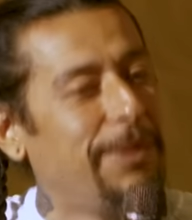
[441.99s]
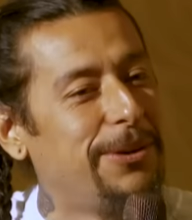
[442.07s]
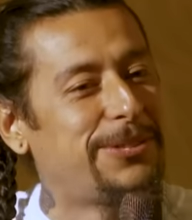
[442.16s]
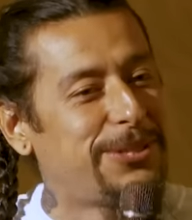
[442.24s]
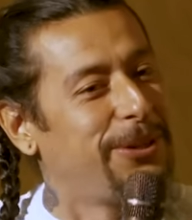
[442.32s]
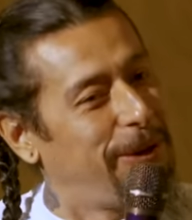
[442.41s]

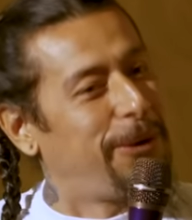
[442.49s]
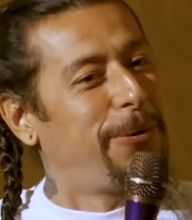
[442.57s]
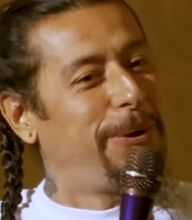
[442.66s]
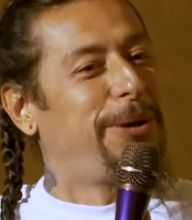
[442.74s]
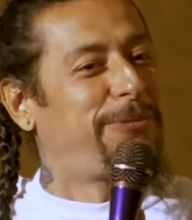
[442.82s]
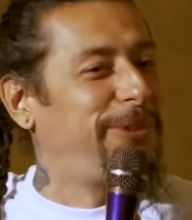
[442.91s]
Most of you go
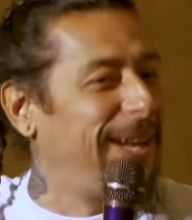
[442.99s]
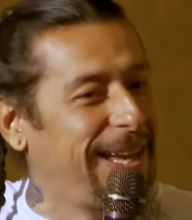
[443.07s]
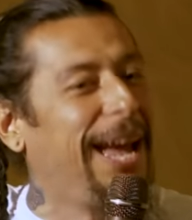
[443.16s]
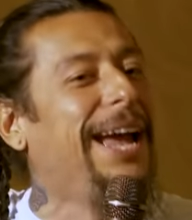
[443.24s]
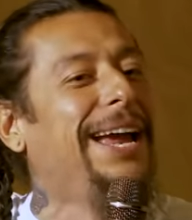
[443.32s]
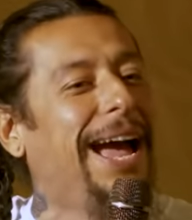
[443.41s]
to work for
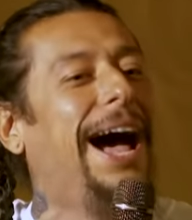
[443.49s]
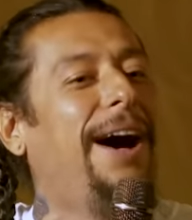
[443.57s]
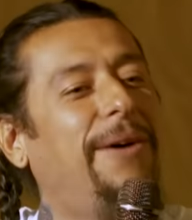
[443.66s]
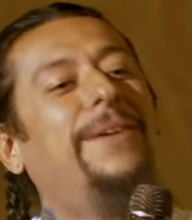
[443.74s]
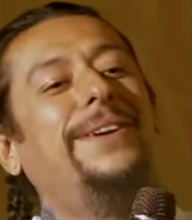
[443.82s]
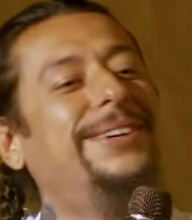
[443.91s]
like 8
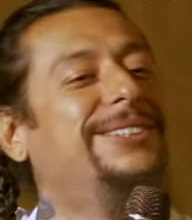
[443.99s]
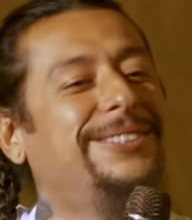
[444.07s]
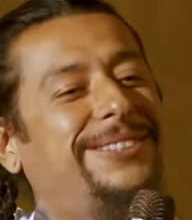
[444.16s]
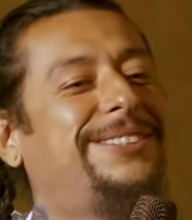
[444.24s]
hours,